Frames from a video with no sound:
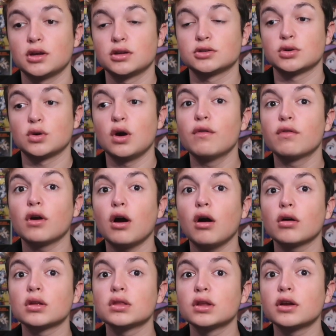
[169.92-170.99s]
So Overhaul
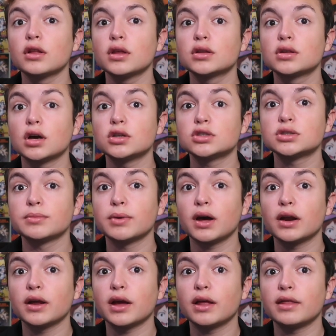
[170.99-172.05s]
can literally touch
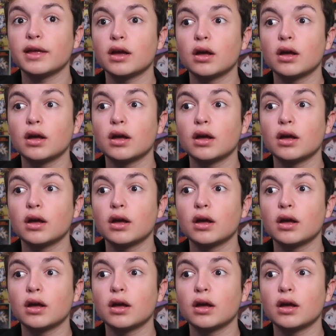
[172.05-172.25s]
somebody and they